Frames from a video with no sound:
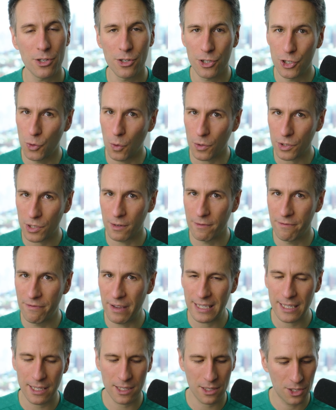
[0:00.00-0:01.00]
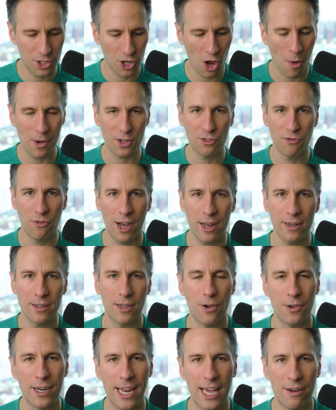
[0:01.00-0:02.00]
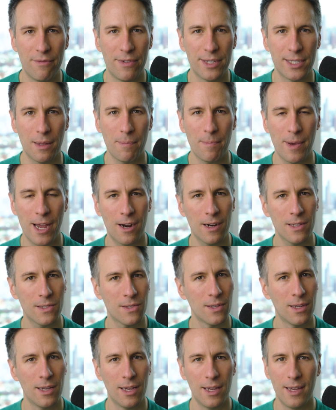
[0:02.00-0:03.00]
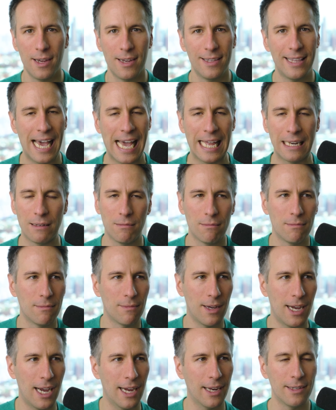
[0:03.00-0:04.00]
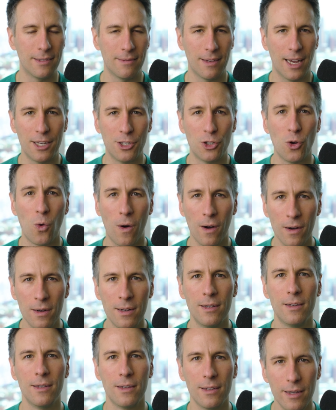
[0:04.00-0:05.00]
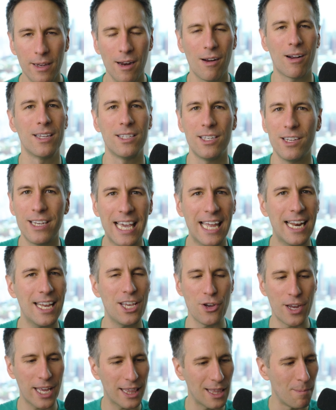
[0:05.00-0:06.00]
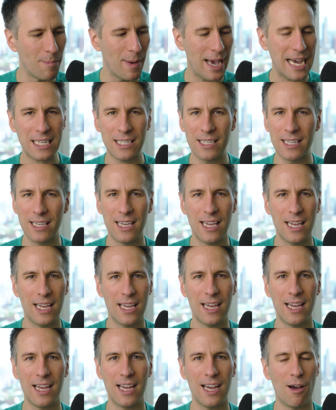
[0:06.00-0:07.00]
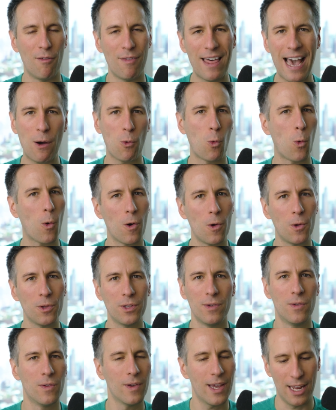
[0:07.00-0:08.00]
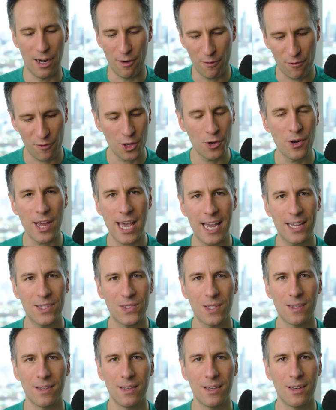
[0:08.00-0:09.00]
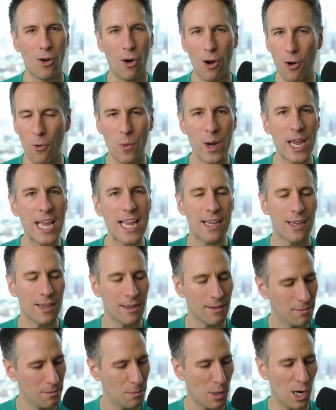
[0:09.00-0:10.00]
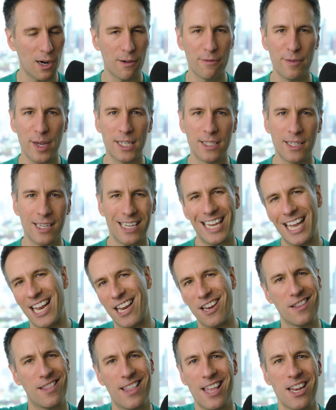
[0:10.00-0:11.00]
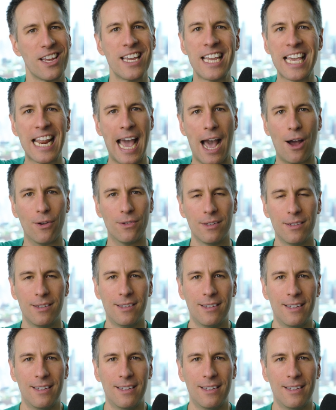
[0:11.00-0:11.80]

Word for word: Short term visits, so much fun going down to visit the parents that I adore. You know, because you get it, you get the best of that world in a few days or a week, perfect, and then you can get out.